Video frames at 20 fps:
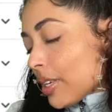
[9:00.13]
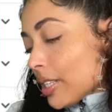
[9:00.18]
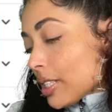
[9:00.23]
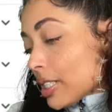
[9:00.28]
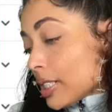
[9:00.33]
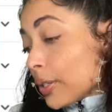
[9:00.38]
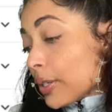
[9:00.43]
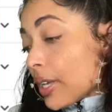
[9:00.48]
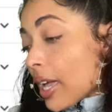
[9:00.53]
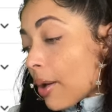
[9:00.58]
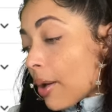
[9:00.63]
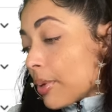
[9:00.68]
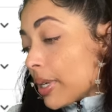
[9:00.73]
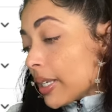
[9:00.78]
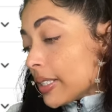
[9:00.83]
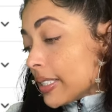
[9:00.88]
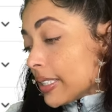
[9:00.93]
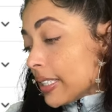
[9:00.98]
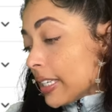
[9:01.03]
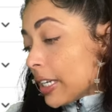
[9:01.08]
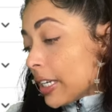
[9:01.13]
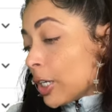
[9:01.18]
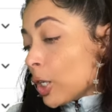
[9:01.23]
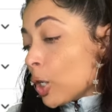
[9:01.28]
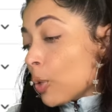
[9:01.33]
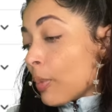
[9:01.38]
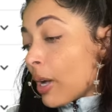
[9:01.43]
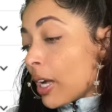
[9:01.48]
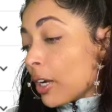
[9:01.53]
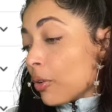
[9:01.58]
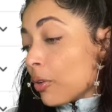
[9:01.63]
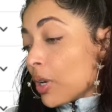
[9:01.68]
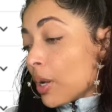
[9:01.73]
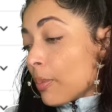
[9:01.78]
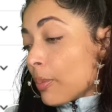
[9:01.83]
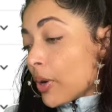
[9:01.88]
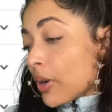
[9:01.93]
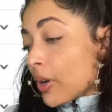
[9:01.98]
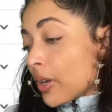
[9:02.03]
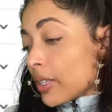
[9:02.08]
So yeah, we can see here my
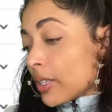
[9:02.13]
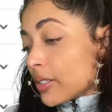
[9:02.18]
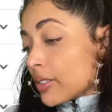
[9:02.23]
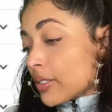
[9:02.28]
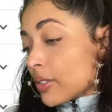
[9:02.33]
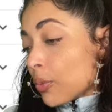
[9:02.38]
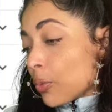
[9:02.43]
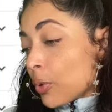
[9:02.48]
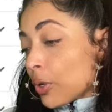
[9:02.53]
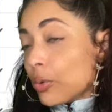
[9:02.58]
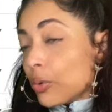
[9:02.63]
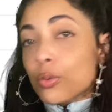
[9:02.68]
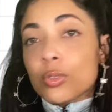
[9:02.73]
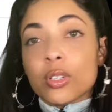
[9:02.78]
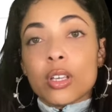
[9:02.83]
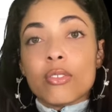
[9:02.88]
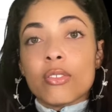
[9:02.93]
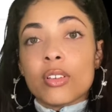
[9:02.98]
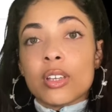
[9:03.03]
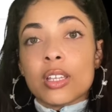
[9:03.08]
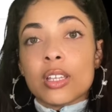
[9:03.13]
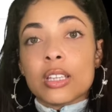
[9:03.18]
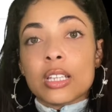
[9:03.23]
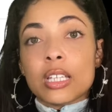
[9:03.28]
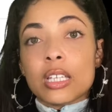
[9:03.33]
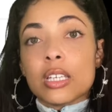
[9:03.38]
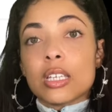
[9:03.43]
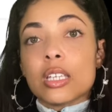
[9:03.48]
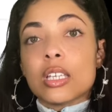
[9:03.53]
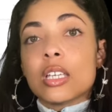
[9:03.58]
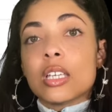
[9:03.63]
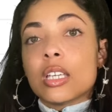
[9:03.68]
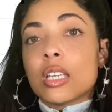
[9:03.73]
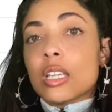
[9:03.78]
grandma is the one who definitely